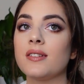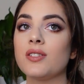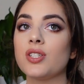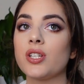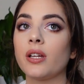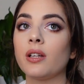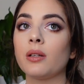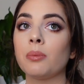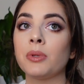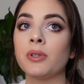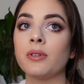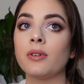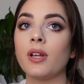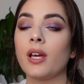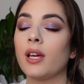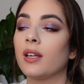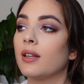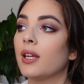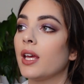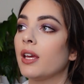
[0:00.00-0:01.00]
and gentlemen,
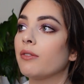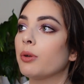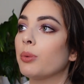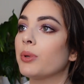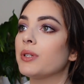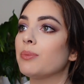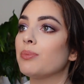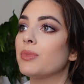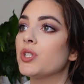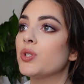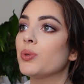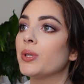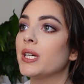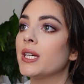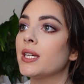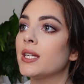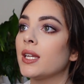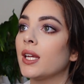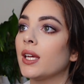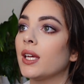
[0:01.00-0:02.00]
and everyone in
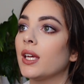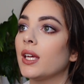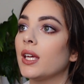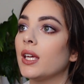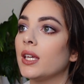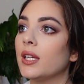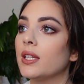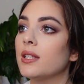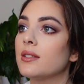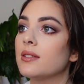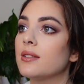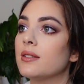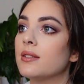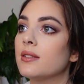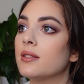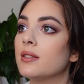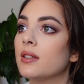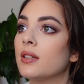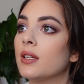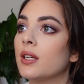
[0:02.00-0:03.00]
between,
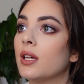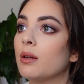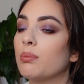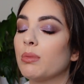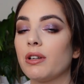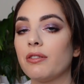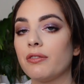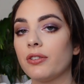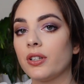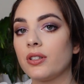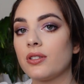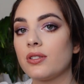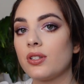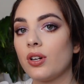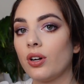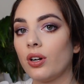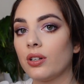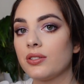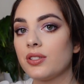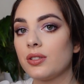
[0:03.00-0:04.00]
is my first
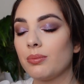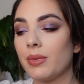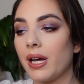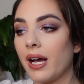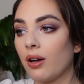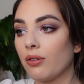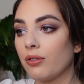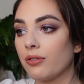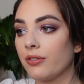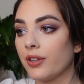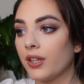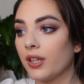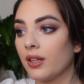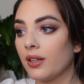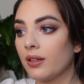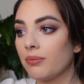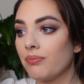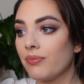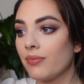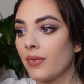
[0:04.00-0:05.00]
autumn outfit,
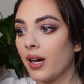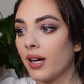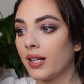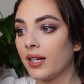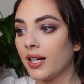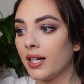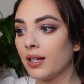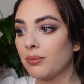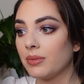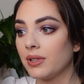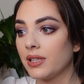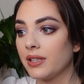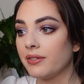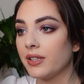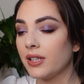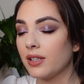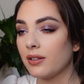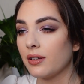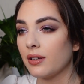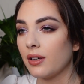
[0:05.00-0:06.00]
and I am
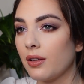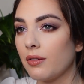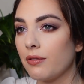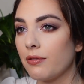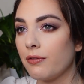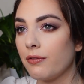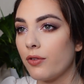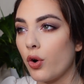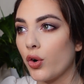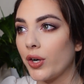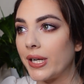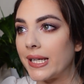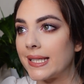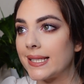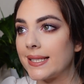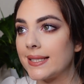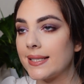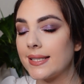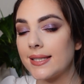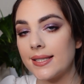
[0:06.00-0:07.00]
living for
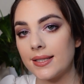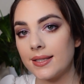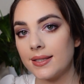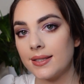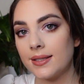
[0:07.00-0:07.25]
it.